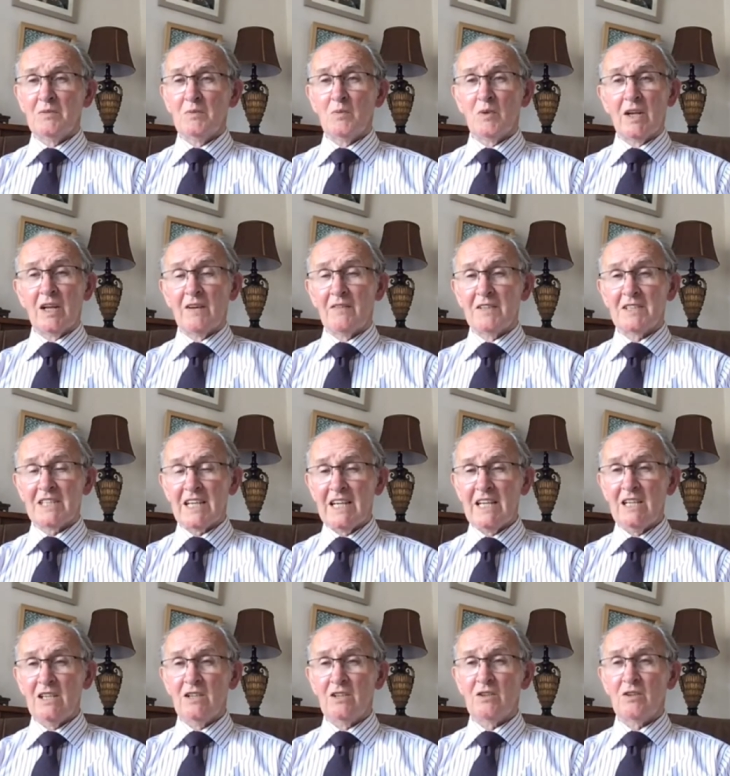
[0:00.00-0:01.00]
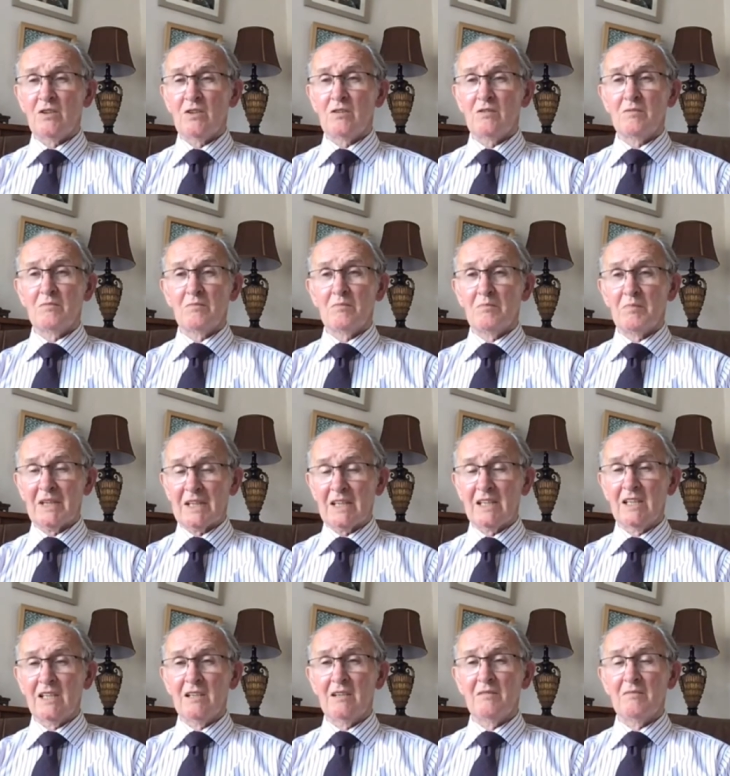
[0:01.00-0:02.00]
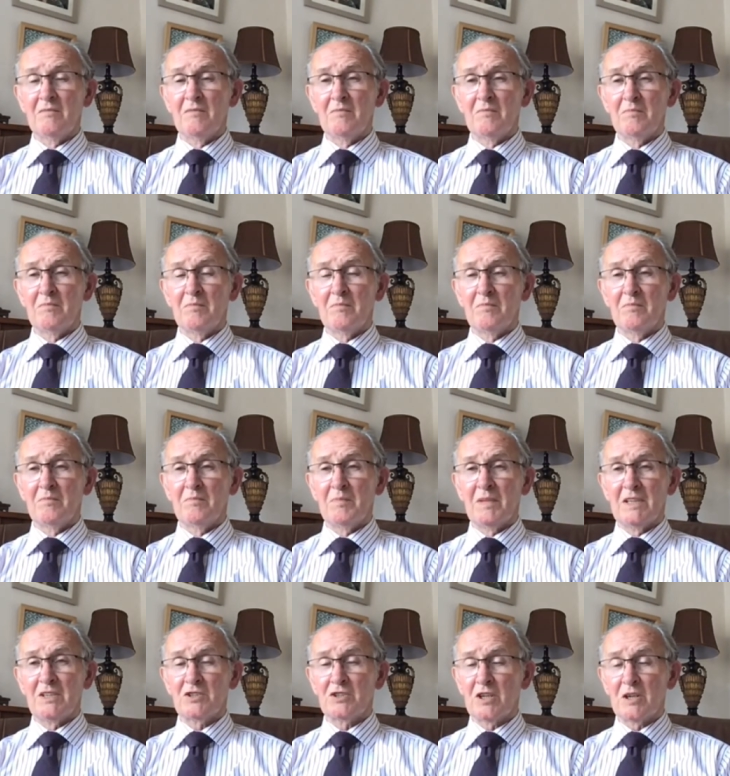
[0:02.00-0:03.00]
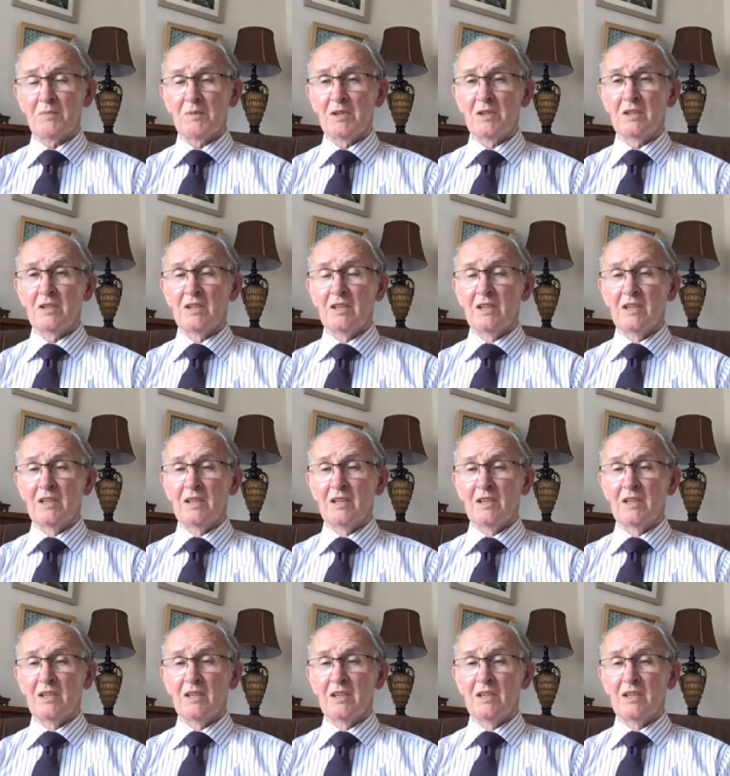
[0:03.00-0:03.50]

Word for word: will have his heel bitten by the serpent,